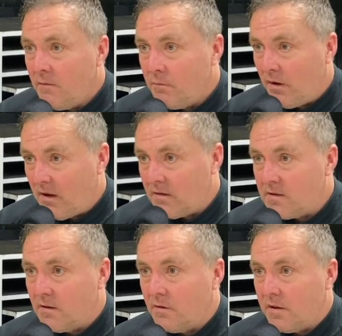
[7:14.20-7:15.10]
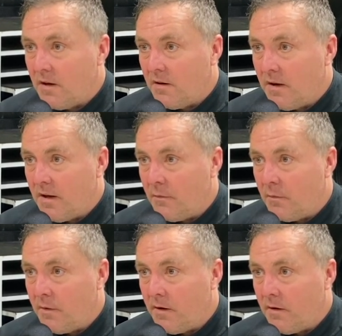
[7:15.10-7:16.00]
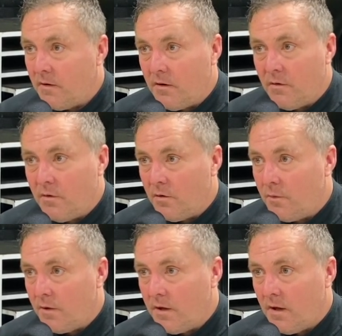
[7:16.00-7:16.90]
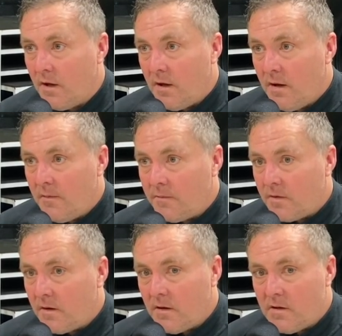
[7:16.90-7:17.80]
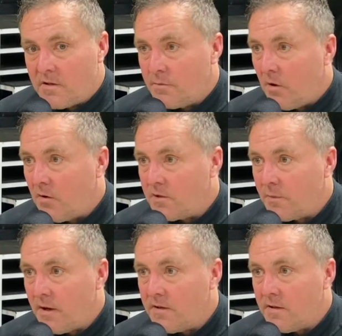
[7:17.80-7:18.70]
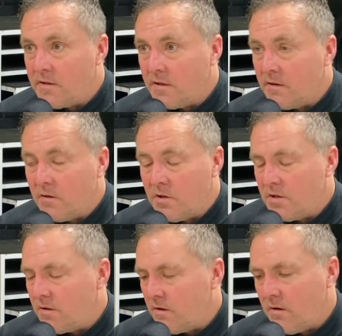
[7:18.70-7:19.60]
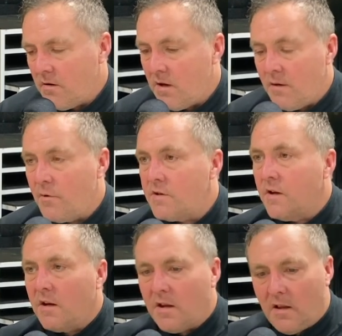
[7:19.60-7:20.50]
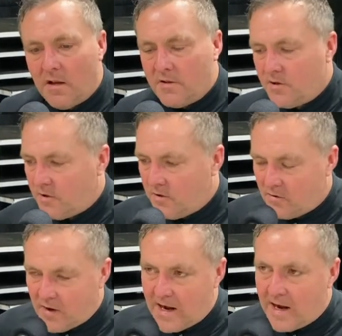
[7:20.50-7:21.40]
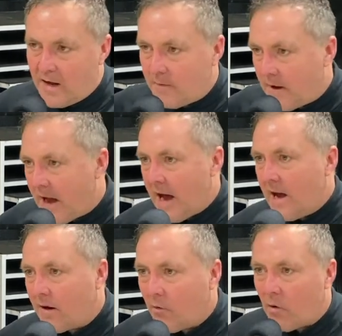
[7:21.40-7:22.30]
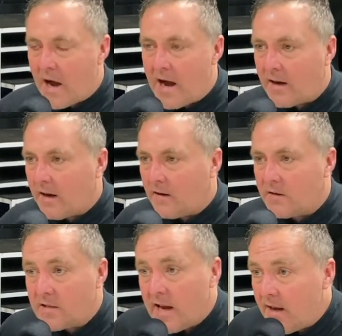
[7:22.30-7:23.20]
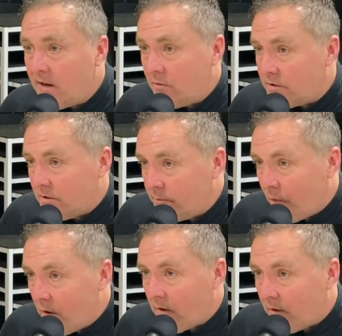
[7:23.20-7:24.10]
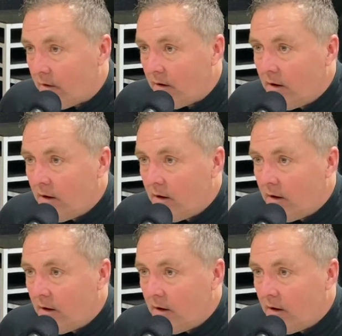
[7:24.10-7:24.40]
plugs out there, and it would be you'd you'd be in small no, spaces, yeah, no space, and just, yeah, big and get in the way, clutch, grab, yeah. hack, whack, yeah. and skating was important.